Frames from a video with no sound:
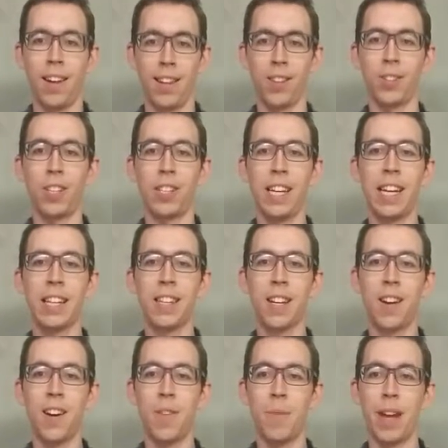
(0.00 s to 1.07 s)
There's a link in the
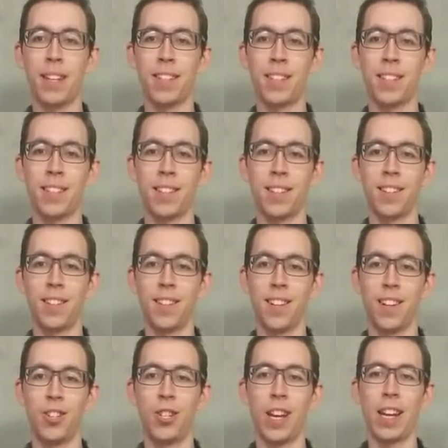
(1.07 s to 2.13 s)
comments.
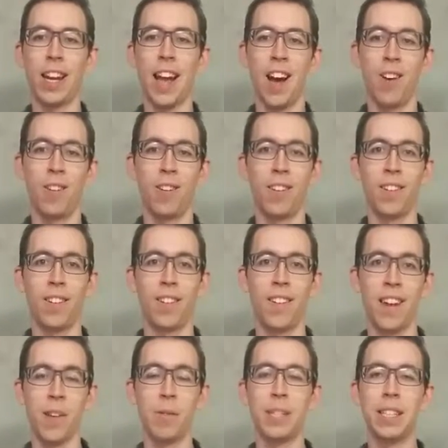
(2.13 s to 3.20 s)
Check it out.
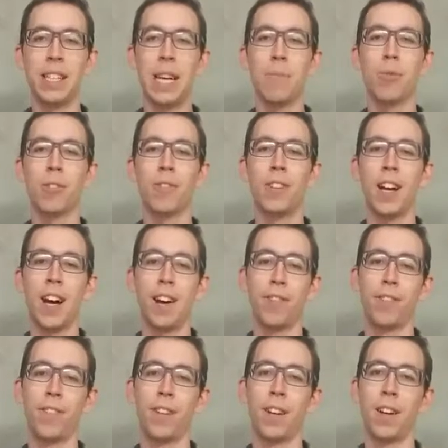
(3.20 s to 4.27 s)
It was a labor of
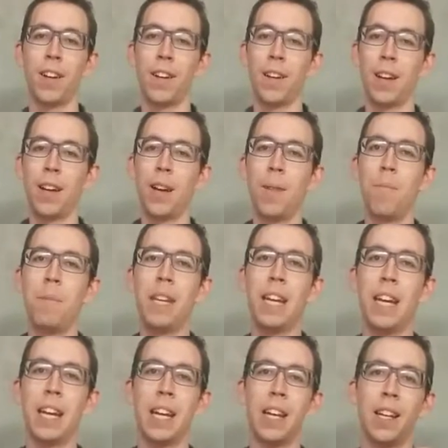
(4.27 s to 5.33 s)
love.
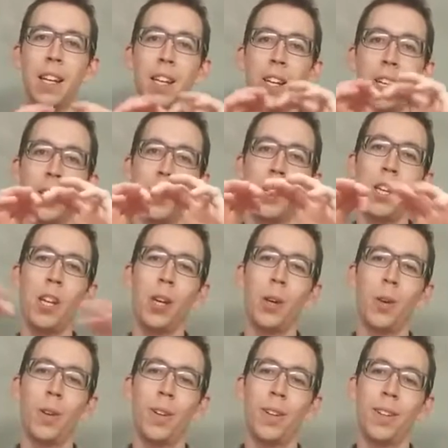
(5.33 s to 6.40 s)
Me to
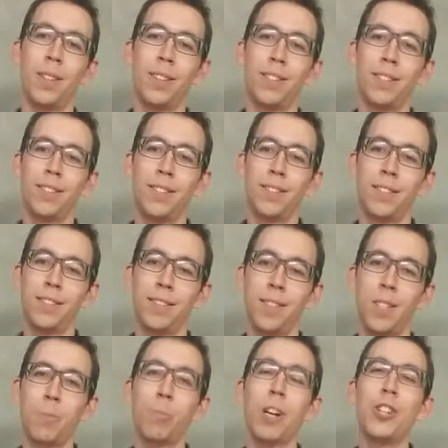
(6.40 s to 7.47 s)
you.
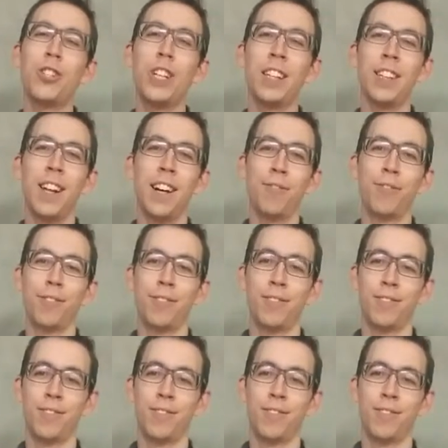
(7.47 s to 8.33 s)
Spreadsheet love.